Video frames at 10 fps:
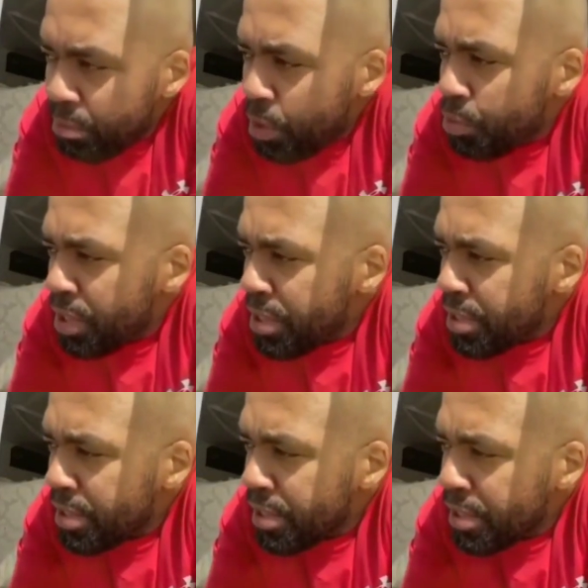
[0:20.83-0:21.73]
my brothers
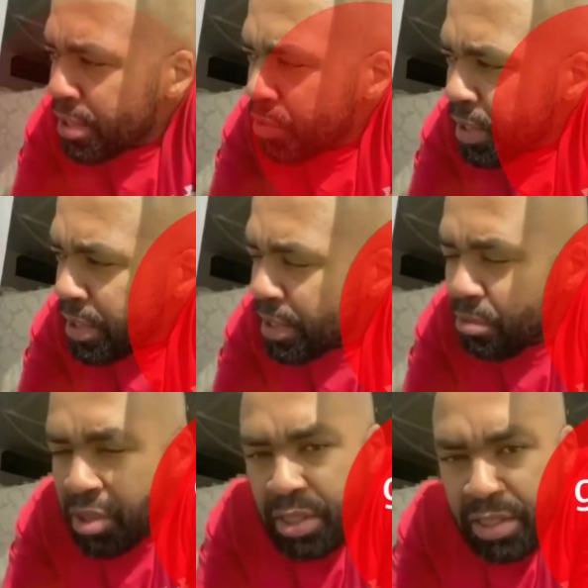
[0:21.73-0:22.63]
and sisters. When I
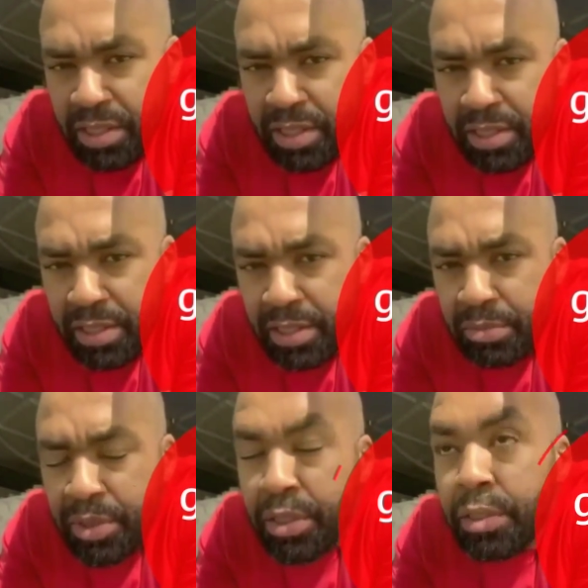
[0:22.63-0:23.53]
say brothers and sisters,
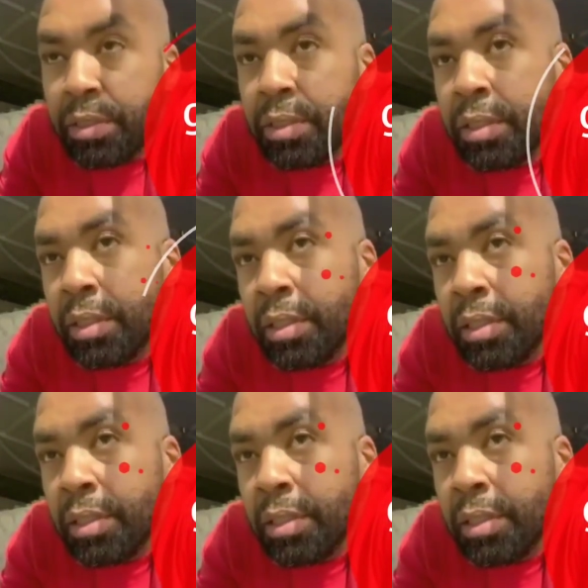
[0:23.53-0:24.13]
I mean